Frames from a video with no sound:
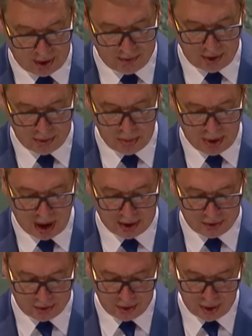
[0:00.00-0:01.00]
having
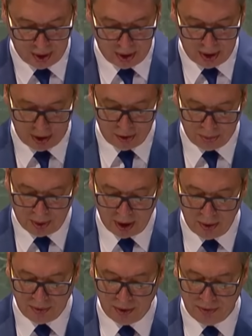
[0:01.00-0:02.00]
remarks and in
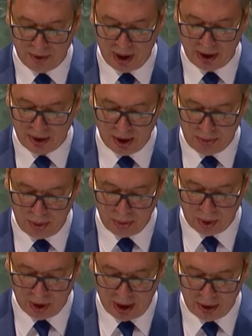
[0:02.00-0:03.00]
spite of the fact that we
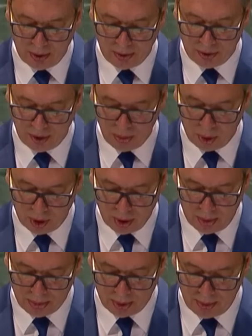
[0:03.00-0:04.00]
would like to see more
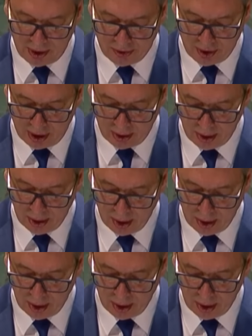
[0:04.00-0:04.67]
compromise done